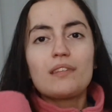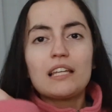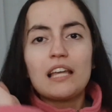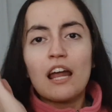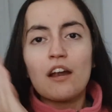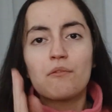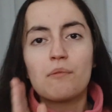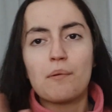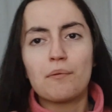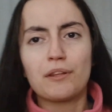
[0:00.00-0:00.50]

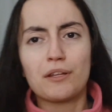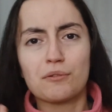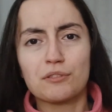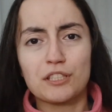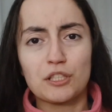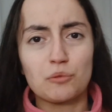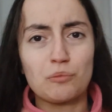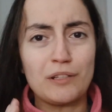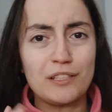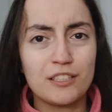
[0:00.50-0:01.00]
remember there was
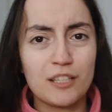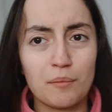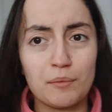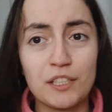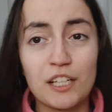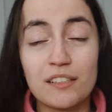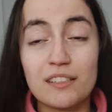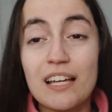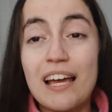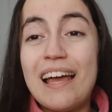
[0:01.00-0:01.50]
this one
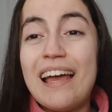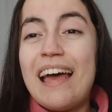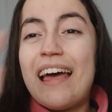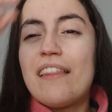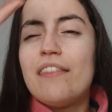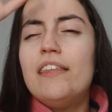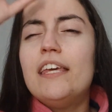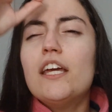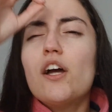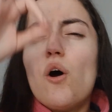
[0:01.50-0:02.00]
subject.
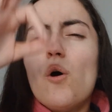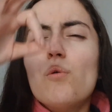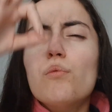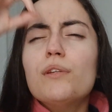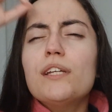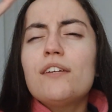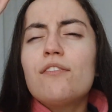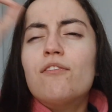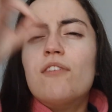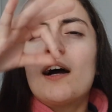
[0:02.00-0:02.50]
The
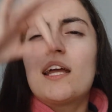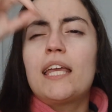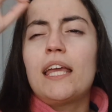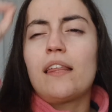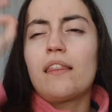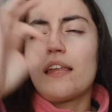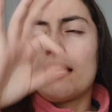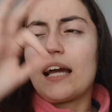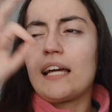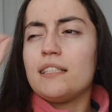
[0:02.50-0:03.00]
only
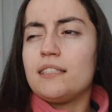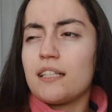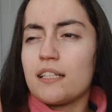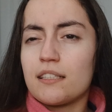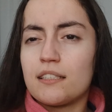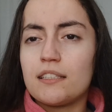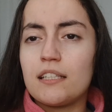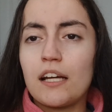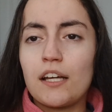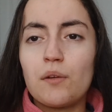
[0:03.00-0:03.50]
fucking thing I didn't
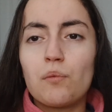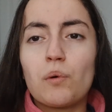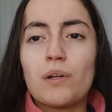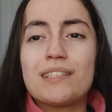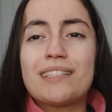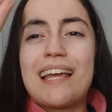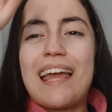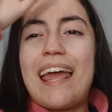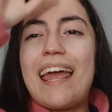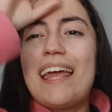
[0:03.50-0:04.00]
study
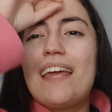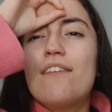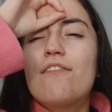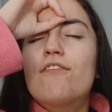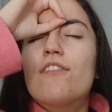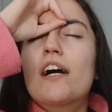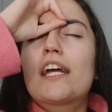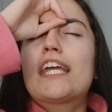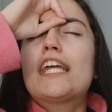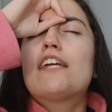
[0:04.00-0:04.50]
was a
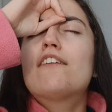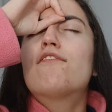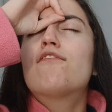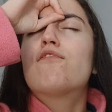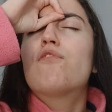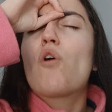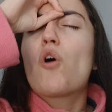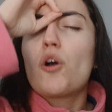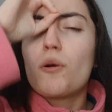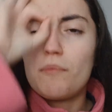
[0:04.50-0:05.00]
fucking
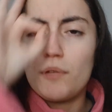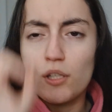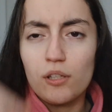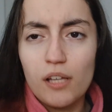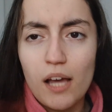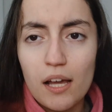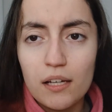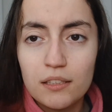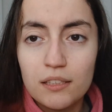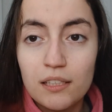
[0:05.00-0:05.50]

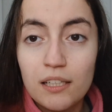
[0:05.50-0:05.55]
formula